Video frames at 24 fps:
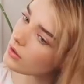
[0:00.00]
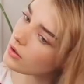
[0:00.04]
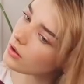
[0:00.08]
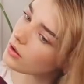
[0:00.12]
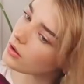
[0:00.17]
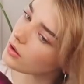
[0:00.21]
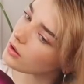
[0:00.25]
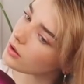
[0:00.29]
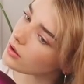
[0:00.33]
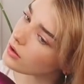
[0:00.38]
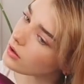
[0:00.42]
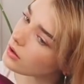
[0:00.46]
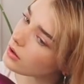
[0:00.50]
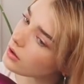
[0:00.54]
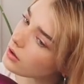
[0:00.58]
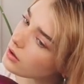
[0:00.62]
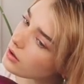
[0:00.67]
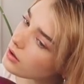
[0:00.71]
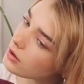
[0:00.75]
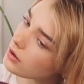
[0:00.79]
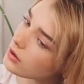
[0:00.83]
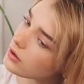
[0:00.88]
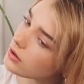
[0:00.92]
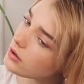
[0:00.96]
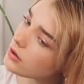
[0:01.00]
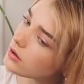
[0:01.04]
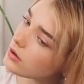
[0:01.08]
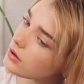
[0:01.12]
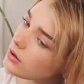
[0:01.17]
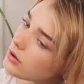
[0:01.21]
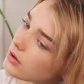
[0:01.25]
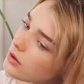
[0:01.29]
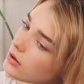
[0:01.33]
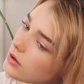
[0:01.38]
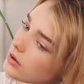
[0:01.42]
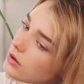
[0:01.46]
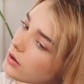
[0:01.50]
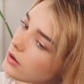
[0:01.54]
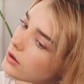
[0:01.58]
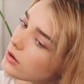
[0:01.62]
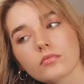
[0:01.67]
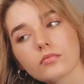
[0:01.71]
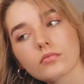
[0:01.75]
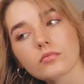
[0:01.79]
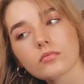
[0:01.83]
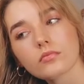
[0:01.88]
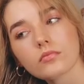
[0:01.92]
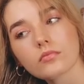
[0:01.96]

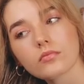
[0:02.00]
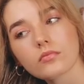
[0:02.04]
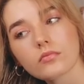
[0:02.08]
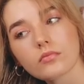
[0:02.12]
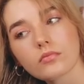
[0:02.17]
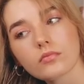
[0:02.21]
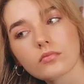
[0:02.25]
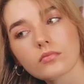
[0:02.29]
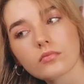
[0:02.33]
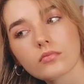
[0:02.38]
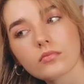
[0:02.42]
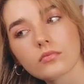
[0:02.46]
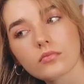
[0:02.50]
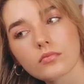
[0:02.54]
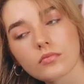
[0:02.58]
No one is speaking in this clip.